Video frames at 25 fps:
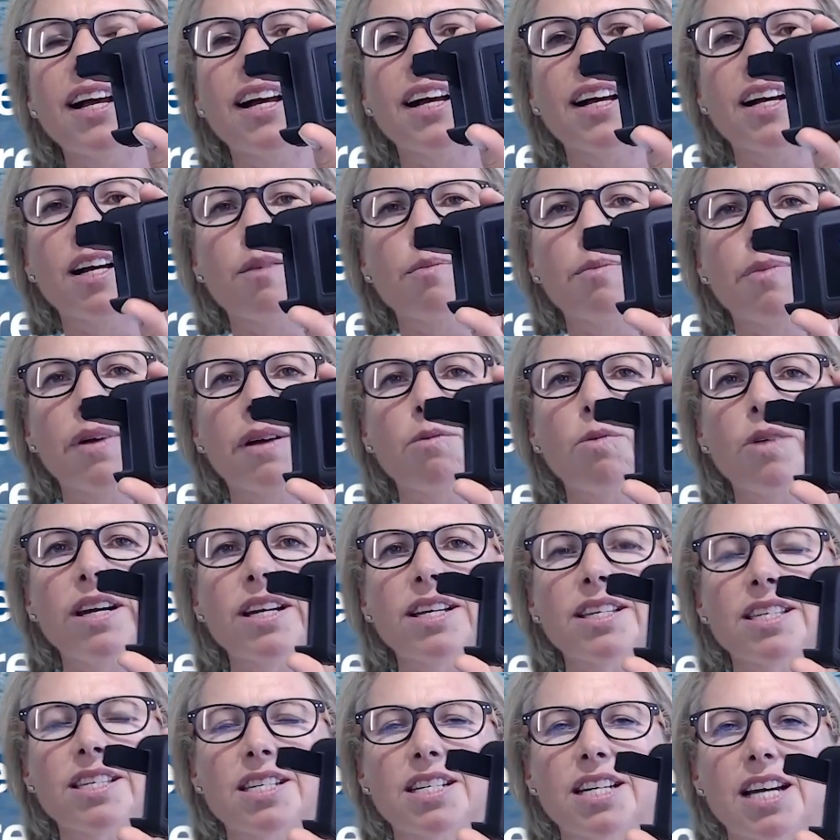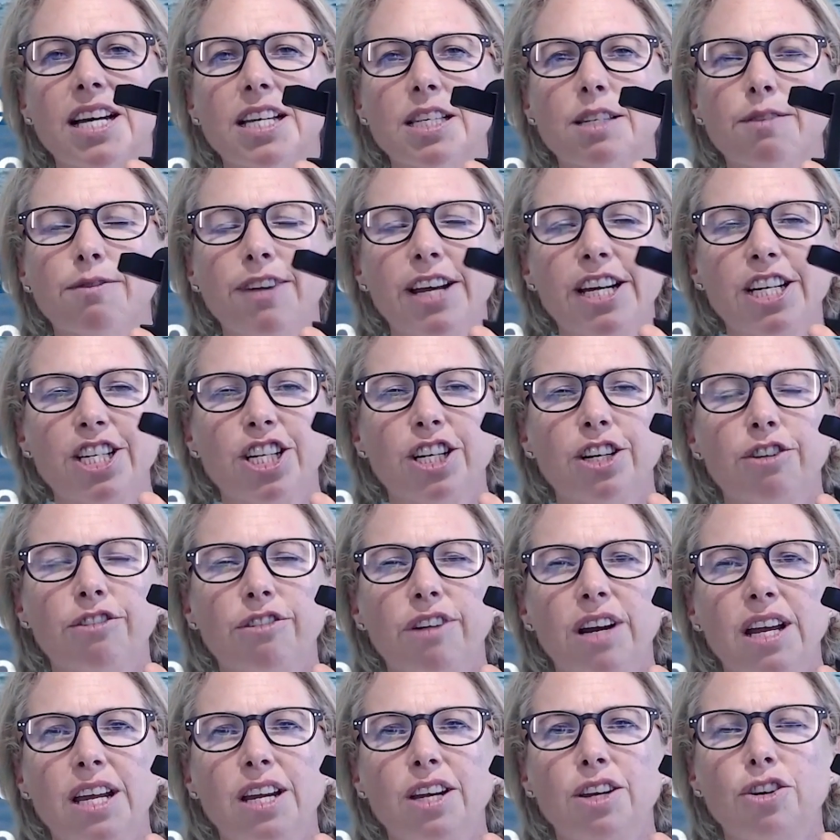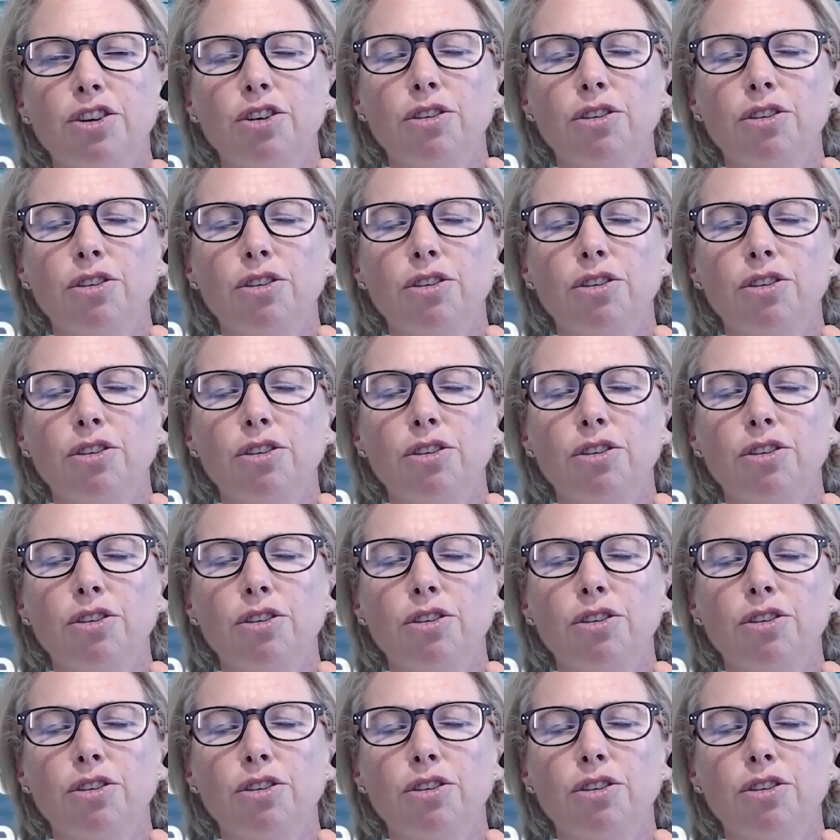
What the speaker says: But when it starts flashing green,